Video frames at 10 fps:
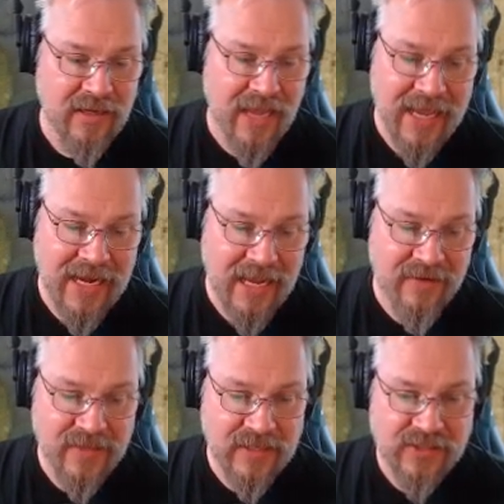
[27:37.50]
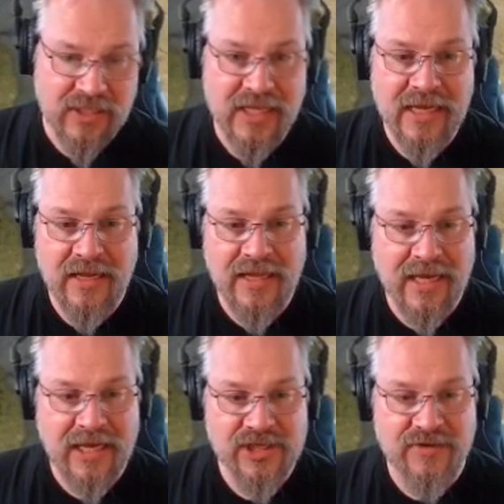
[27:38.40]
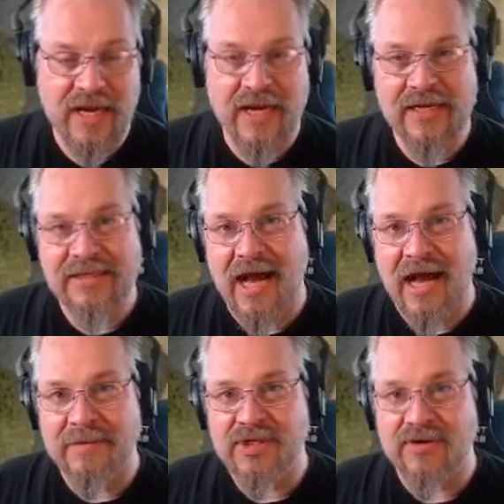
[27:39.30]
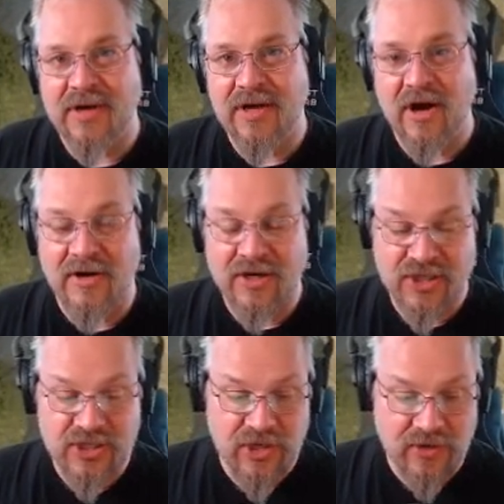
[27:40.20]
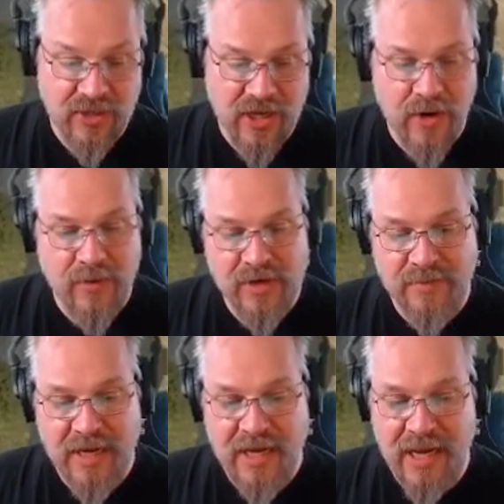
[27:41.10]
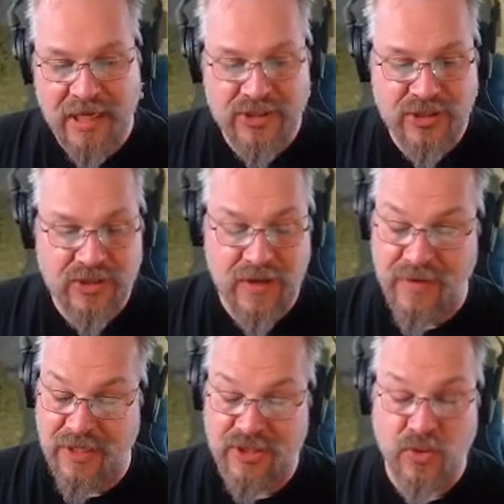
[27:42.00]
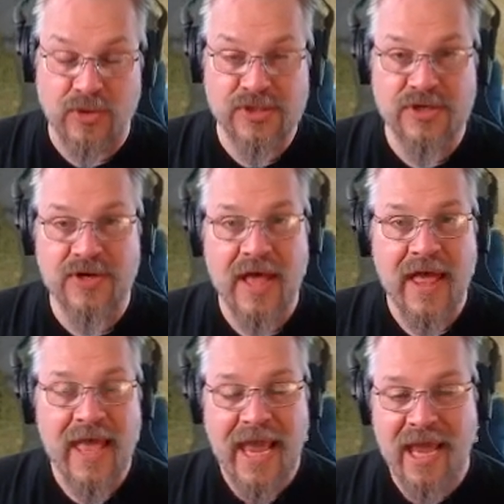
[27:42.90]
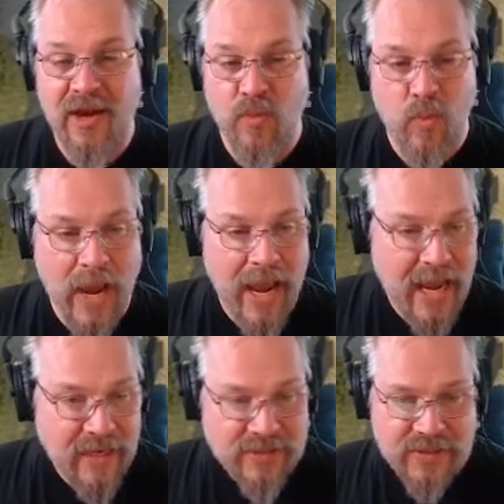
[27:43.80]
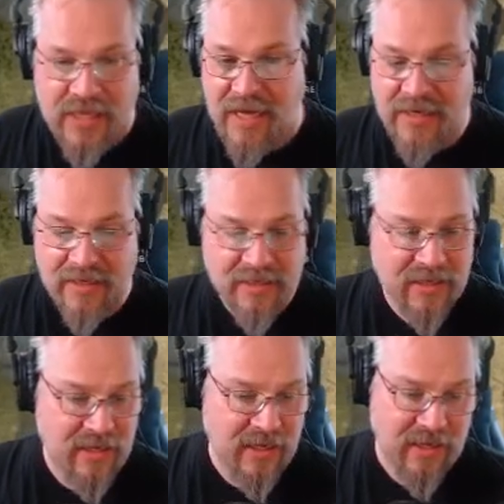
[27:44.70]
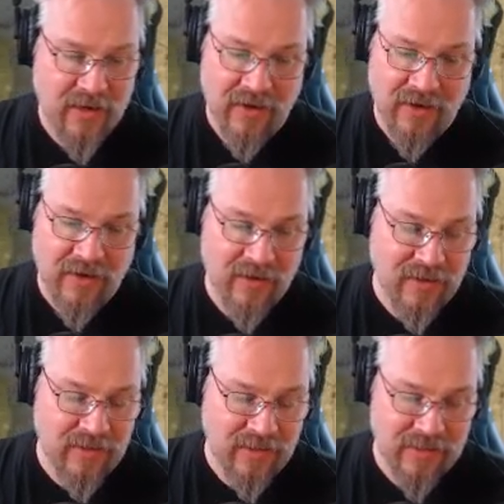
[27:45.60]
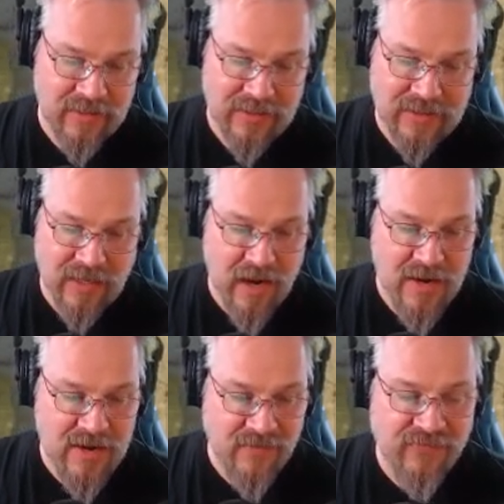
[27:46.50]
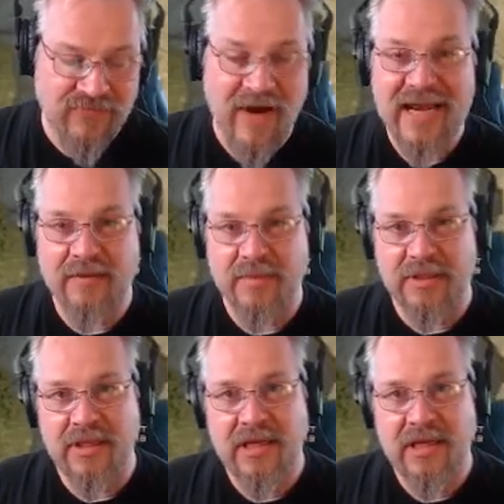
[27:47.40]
Any of the Slin that get traded into Amstrad are certainly going to be tortured in ways that are undefinable.